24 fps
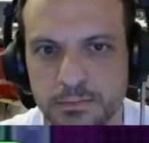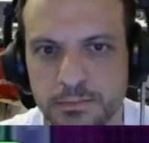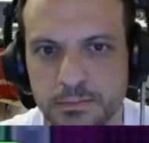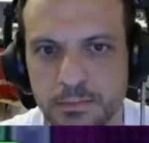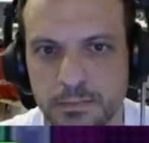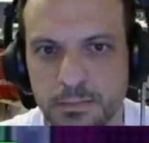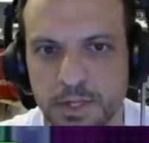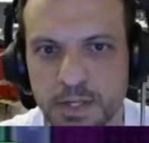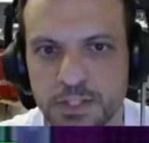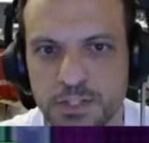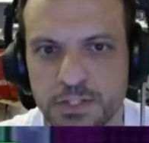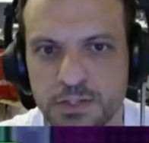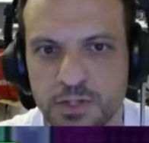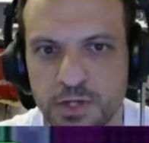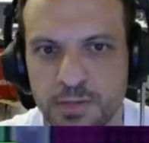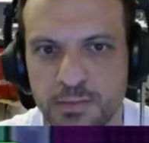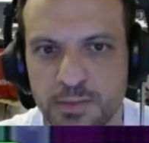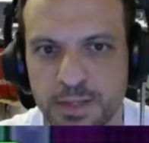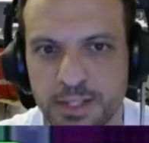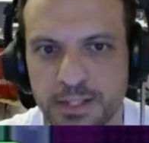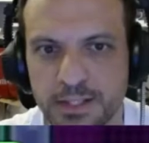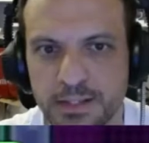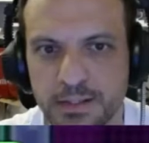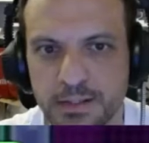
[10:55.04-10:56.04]
Might try
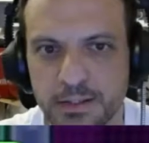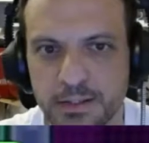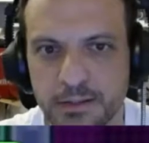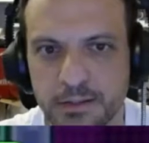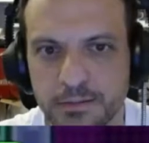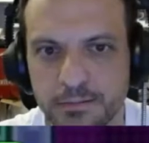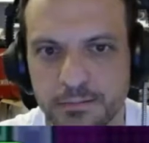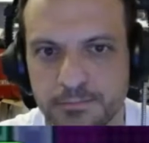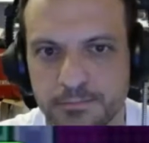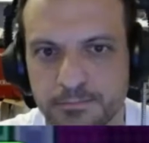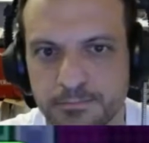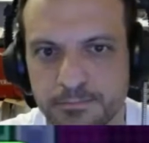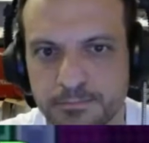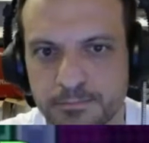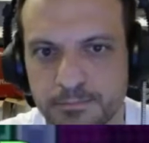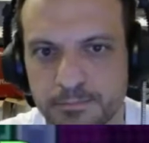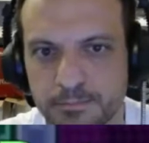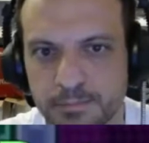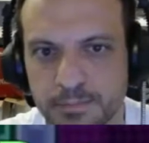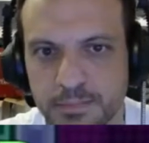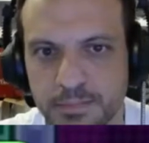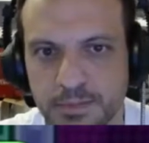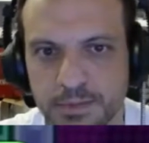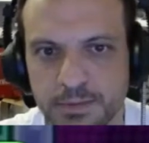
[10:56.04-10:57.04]
my little
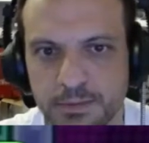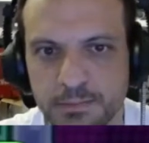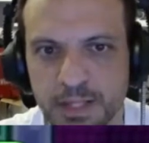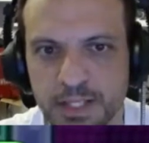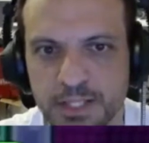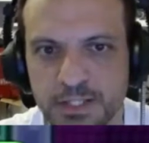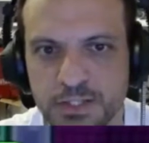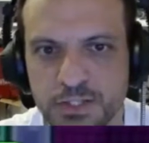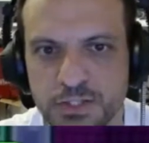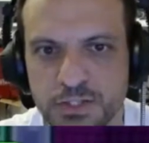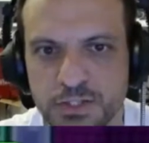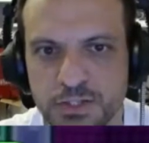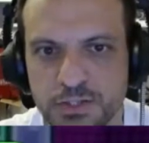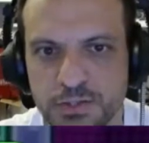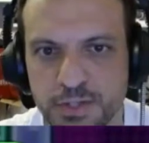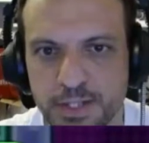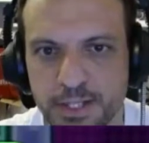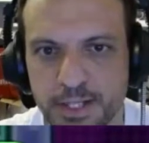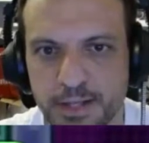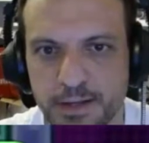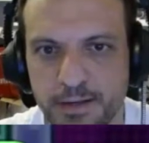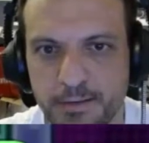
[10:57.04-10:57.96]
punch trick.